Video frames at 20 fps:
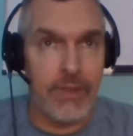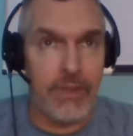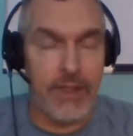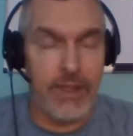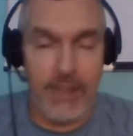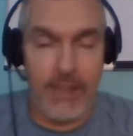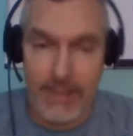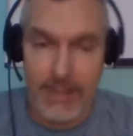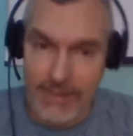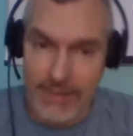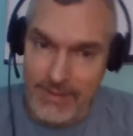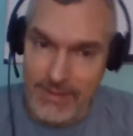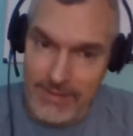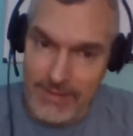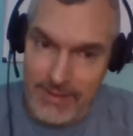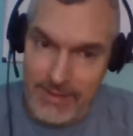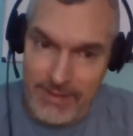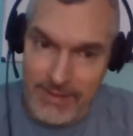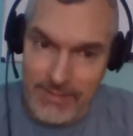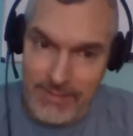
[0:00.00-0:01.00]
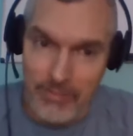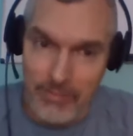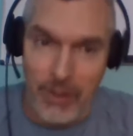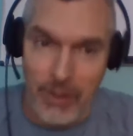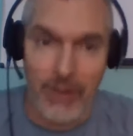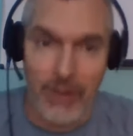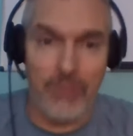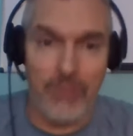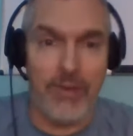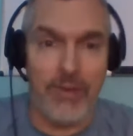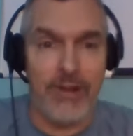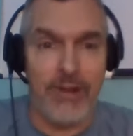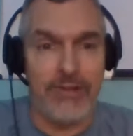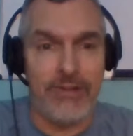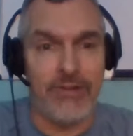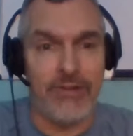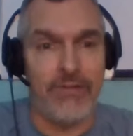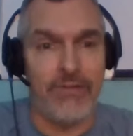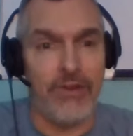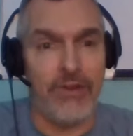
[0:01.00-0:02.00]
And that's part and
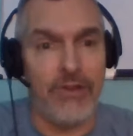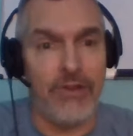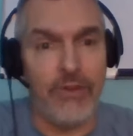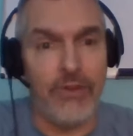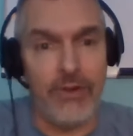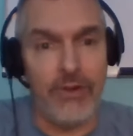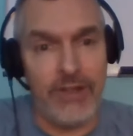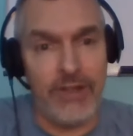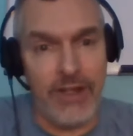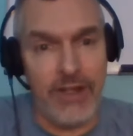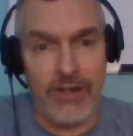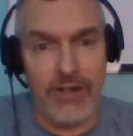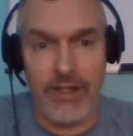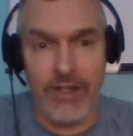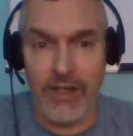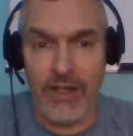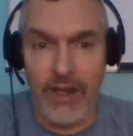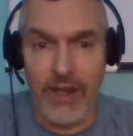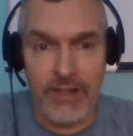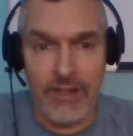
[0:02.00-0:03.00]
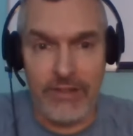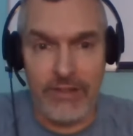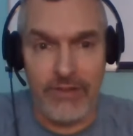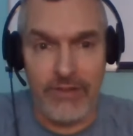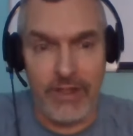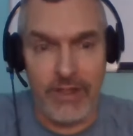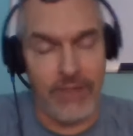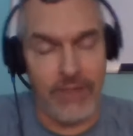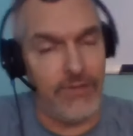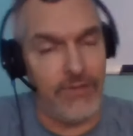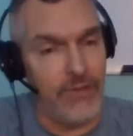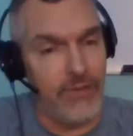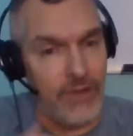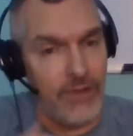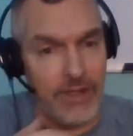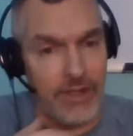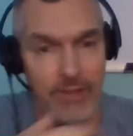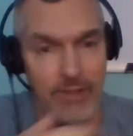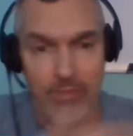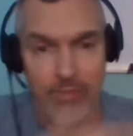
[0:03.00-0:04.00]
parcel of an authoritarian construct. If you
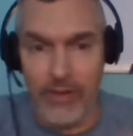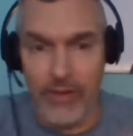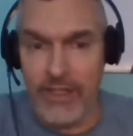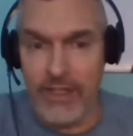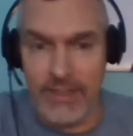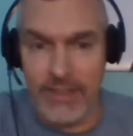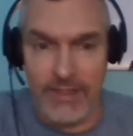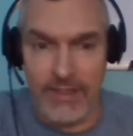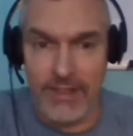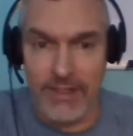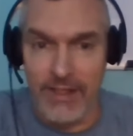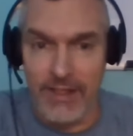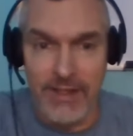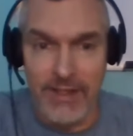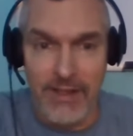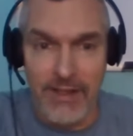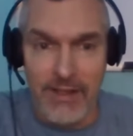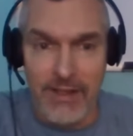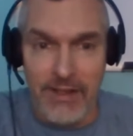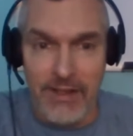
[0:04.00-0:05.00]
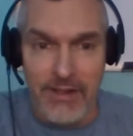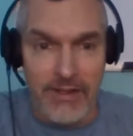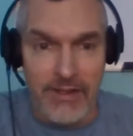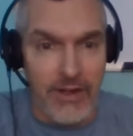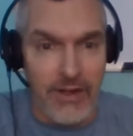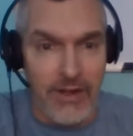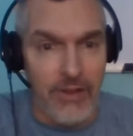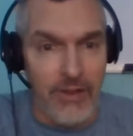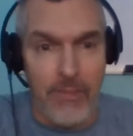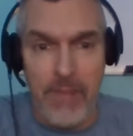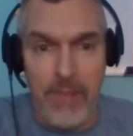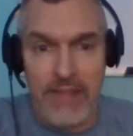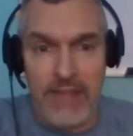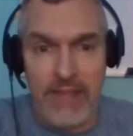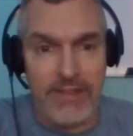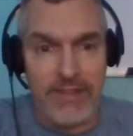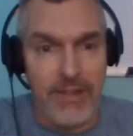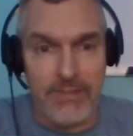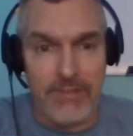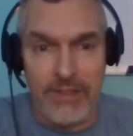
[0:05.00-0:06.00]
look at a prison, look at all the
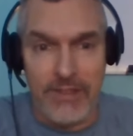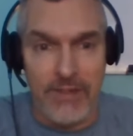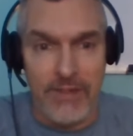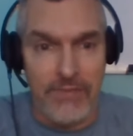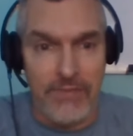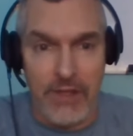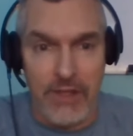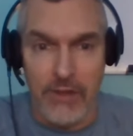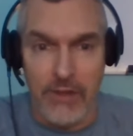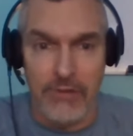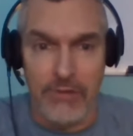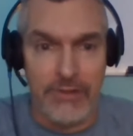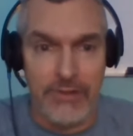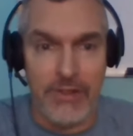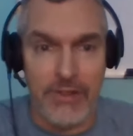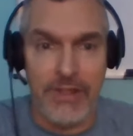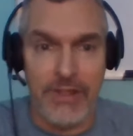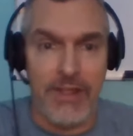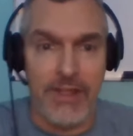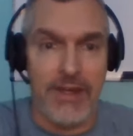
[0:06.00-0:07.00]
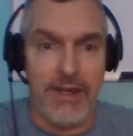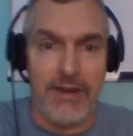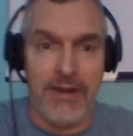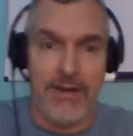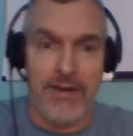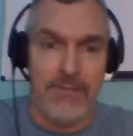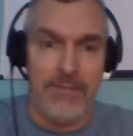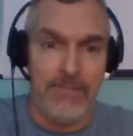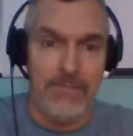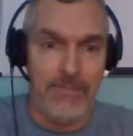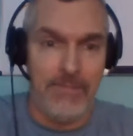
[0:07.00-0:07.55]
messed up stuff that goes on there.